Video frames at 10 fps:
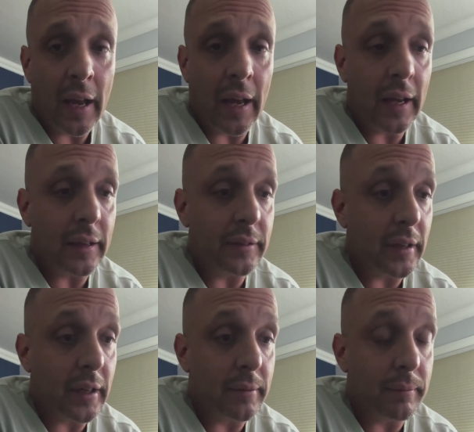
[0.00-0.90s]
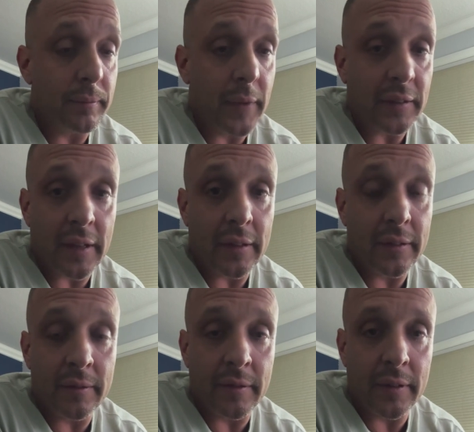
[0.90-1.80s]
and that
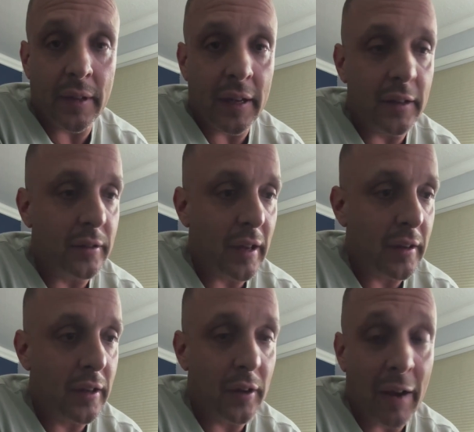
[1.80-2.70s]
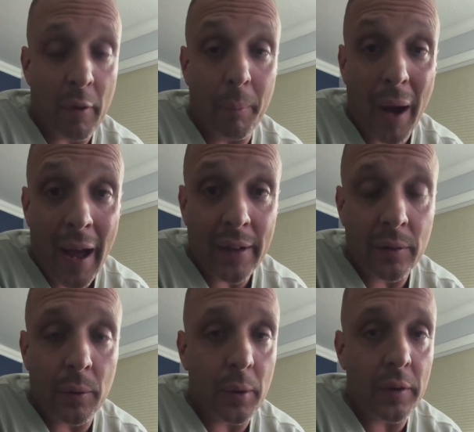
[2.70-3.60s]
they either have a
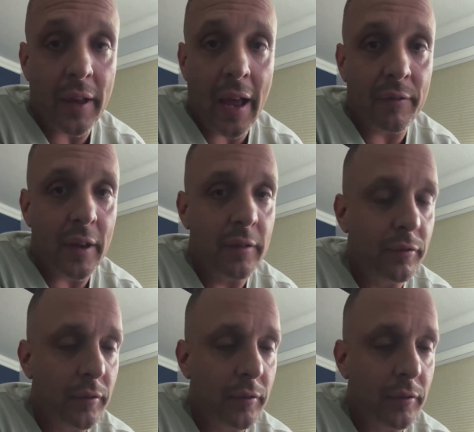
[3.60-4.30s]
bot or they have